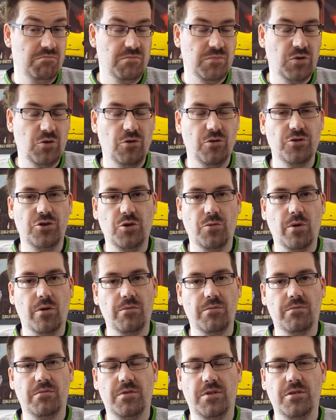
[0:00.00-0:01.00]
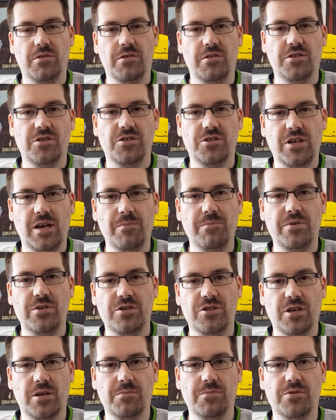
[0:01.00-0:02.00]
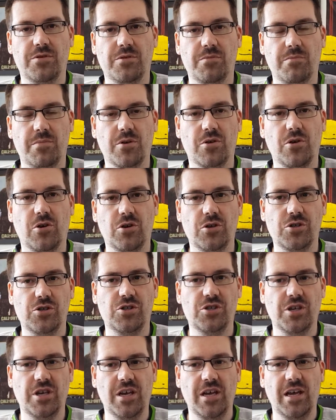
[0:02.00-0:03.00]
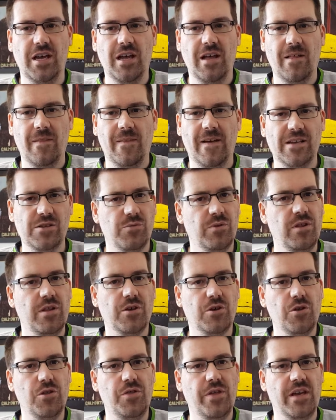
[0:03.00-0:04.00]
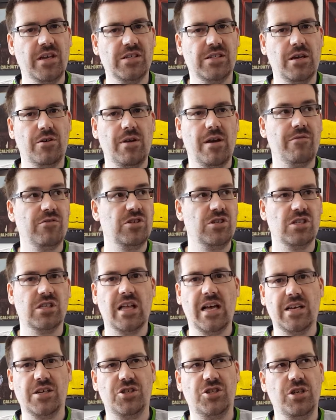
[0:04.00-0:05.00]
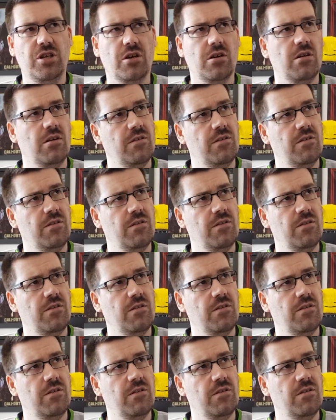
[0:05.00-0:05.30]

Call of Duty World Championships, because that's one of the good things now ever since last year.